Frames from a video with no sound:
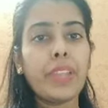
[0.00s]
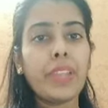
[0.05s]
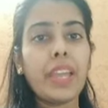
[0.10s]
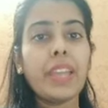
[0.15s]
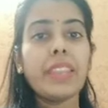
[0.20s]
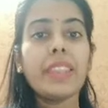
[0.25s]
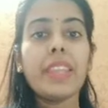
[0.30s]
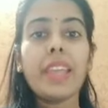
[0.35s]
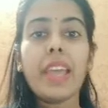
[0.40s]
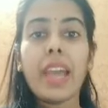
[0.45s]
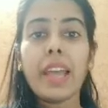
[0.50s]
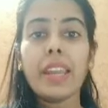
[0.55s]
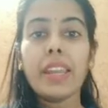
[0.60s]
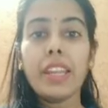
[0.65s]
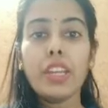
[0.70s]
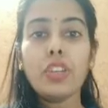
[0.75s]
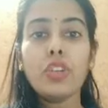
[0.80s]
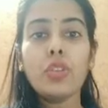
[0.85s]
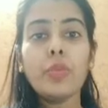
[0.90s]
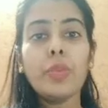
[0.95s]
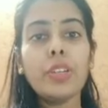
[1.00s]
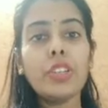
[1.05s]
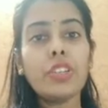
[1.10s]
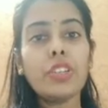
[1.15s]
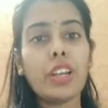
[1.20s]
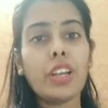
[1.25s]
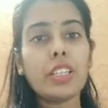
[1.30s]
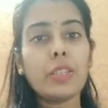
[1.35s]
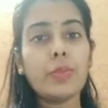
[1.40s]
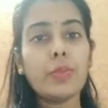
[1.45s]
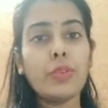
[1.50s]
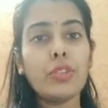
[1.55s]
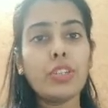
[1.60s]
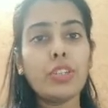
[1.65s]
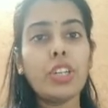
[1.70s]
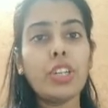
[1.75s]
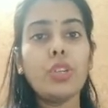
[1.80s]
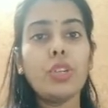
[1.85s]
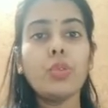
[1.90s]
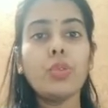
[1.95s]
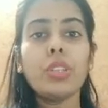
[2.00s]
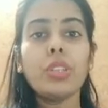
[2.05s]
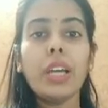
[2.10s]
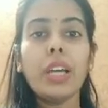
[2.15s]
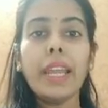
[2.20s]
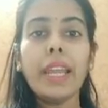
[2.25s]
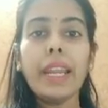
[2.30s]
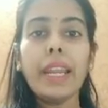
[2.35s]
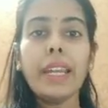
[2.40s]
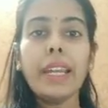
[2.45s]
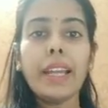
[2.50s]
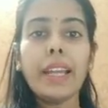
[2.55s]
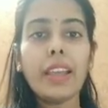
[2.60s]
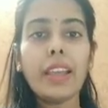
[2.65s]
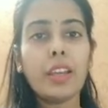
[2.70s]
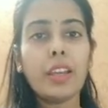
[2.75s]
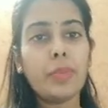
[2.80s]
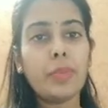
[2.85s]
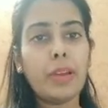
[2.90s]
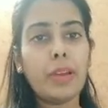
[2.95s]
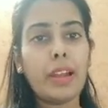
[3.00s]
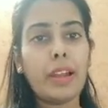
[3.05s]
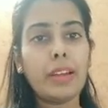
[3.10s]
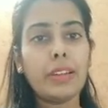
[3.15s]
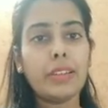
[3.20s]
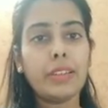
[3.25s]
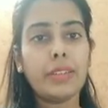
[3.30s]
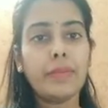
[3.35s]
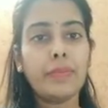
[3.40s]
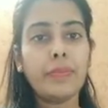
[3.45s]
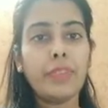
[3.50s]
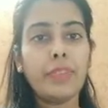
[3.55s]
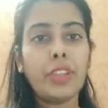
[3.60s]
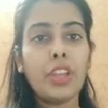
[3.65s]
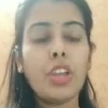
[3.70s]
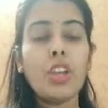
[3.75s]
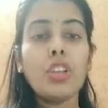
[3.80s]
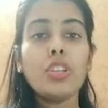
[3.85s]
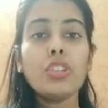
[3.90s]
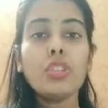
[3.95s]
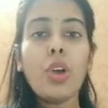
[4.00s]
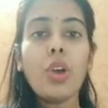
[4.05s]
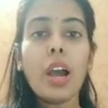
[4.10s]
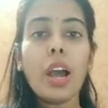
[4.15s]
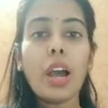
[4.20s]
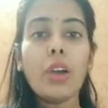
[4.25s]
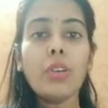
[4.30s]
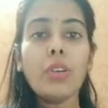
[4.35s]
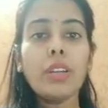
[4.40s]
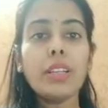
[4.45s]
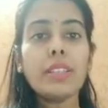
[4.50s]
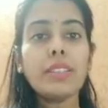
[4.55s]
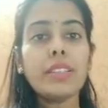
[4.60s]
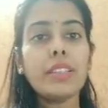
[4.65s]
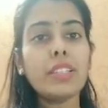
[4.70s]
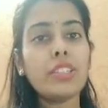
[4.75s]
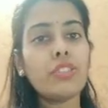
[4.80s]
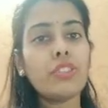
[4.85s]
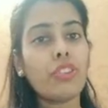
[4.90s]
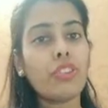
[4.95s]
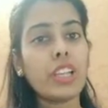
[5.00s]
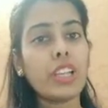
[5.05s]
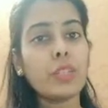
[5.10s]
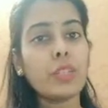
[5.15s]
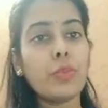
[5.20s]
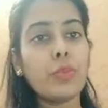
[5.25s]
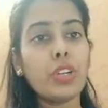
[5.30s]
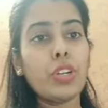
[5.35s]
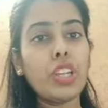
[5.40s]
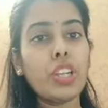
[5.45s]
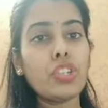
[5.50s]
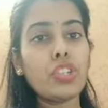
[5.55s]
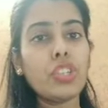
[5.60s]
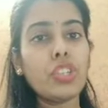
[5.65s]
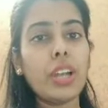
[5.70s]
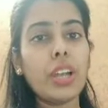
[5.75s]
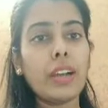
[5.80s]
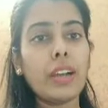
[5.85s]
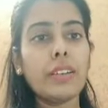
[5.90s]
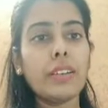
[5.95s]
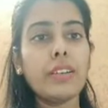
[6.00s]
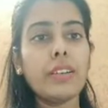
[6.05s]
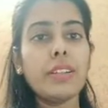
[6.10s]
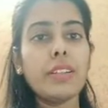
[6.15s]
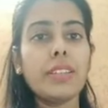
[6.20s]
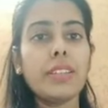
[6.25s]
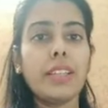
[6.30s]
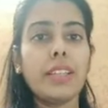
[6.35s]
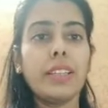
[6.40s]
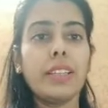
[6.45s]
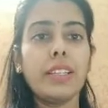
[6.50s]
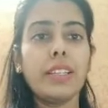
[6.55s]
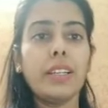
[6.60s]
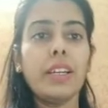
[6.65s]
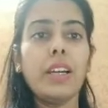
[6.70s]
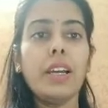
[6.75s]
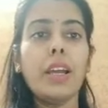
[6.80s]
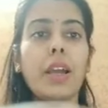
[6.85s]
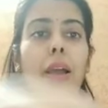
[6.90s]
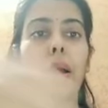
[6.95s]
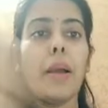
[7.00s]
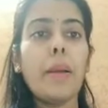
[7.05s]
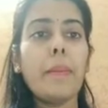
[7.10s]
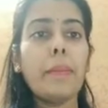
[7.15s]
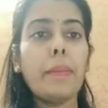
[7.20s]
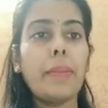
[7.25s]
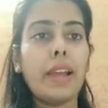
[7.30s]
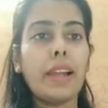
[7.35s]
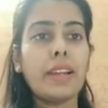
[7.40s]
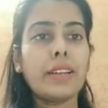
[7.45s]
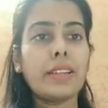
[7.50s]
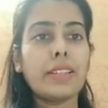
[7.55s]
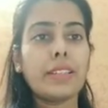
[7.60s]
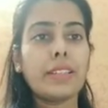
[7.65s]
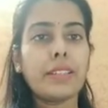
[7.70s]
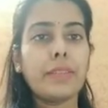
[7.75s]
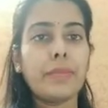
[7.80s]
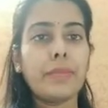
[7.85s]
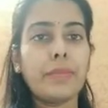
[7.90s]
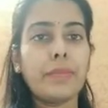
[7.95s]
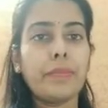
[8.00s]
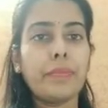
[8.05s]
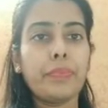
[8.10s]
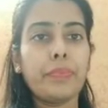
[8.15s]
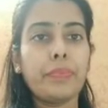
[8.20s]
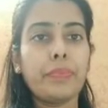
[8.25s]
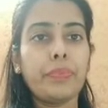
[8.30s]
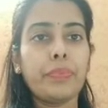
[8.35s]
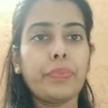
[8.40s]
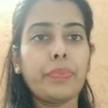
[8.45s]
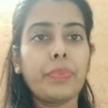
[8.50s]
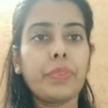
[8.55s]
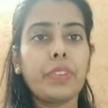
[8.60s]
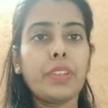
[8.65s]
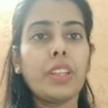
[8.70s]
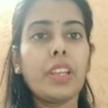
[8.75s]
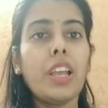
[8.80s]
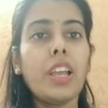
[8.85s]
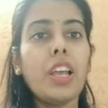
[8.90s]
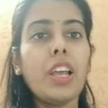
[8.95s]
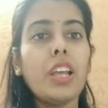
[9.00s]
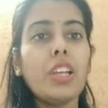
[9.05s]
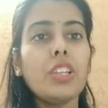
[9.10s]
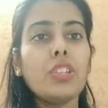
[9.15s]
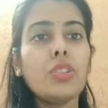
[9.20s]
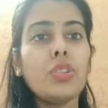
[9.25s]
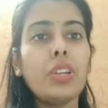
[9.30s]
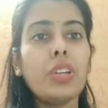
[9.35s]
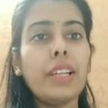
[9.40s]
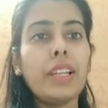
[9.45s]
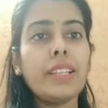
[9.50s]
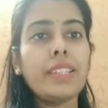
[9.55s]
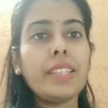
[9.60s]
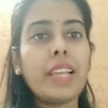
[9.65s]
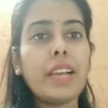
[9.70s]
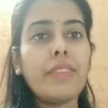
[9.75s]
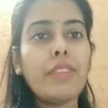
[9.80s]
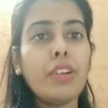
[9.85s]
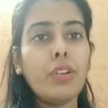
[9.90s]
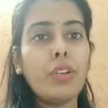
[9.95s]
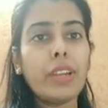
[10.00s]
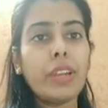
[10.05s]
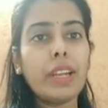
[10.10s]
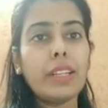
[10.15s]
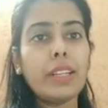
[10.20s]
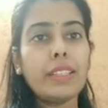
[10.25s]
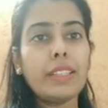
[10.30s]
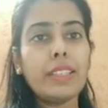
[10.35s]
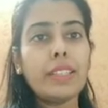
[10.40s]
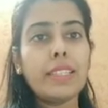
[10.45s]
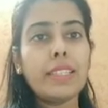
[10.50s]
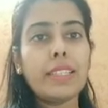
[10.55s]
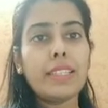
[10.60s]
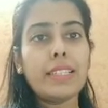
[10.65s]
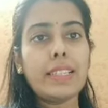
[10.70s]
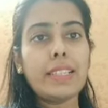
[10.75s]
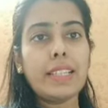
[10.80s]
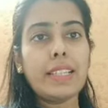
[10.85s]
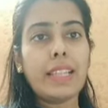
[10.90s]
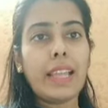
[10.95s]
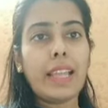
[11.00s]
they need to be transported to the entire plant. So how does this transportation occurs in the plants? So let's have a look at this slide.